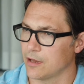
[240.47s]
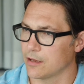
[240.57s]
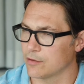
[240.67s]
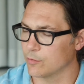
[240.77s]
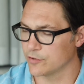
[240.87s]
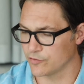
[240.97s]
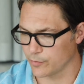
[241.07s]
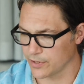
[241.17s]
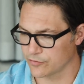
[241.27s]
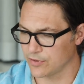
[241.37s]
the ones that
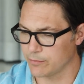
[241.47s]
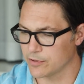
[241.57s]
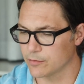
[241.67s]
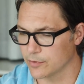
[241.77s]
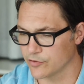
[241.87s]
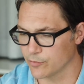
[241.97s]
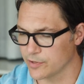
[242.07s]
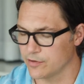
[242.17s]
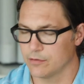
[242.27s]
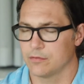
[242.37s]
we accept and the ones that we
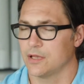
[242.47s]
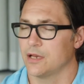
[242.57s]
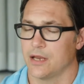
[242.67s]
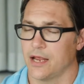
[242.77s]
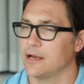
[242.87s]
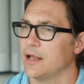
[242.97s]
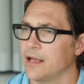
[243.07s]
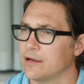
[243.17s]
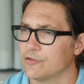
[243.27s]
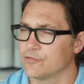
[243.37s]
don't, then 8
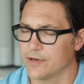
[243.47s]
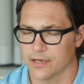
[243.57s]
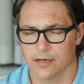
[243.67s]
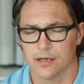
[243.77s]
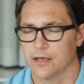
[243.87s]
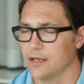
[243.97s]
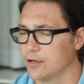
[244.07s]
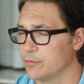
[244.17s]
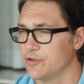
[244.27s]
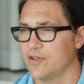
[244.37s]
is fine. It
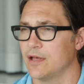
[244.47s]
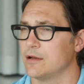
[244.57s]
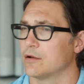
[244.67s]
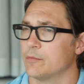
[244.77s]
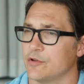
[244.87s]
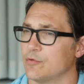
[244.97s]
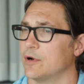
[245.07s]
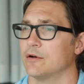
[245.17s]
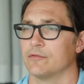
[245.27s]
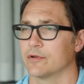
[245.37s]
could be 10, it could be
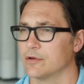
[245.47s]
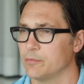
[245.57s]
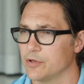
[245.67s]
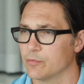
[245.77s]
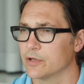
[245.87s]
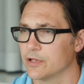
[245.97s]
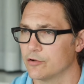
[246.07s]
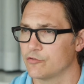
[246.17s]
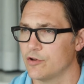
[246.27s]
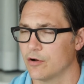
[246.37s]
12, it could be, really
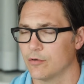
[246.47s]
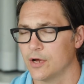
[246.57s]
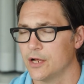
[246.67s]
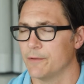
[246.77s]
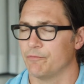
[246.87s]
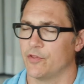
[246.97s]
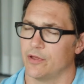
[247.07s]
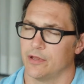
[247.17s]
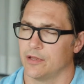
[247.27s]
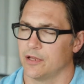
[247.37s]
there's no,
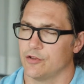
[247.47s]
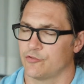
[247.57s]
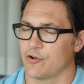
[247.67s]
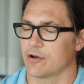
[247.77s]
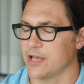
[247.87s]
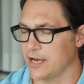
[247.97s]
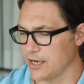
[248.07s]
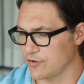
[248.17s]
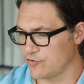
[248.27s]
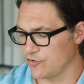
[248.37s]
you start getting
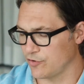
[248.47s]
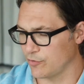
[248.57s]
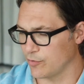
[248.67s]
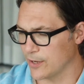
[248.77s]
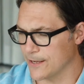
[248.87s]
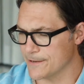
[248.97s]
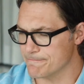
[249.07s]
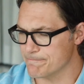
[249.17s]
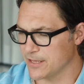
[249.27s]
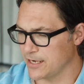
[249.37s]
into
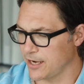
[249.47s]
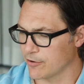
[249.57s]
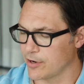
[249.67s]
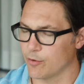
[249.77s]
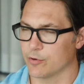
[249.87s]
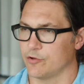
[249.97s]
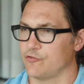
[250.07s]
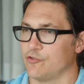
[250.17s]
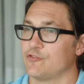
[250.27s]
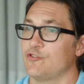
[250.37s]
an area where
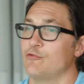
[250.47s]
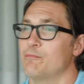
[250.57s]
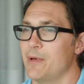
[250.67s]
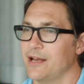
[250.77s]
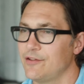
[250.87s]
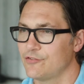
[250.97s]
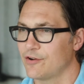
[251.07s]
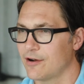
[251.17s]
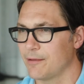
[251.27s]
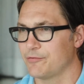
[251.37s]
there's just too many
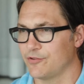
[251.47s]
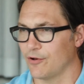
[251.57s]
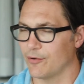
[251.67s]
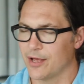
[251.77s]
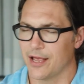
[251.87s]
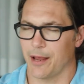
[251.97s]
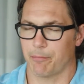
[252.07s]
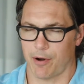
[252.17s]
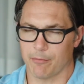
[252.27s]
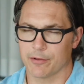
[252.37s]
startups, so it
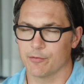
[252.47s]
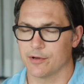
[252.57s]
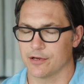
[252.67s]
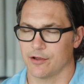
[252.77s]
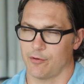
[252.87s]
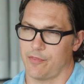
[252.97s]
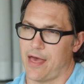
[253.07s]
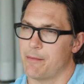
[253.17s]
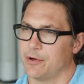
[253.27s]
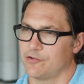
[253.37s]
probably wouldn't go
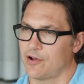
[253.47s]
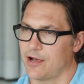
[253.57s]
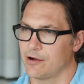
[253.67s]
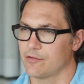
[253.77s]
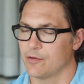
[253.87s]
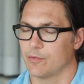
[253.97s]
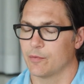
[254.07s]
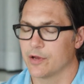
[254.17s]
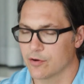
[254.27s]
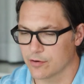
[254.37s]
that much higher than what
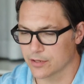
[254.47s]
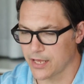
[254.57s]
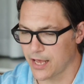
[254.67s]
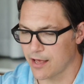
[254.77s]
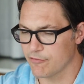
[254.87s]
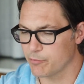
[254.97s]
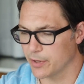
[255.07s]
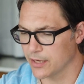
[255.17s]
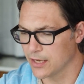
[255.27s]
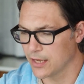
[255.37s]
we currently have, but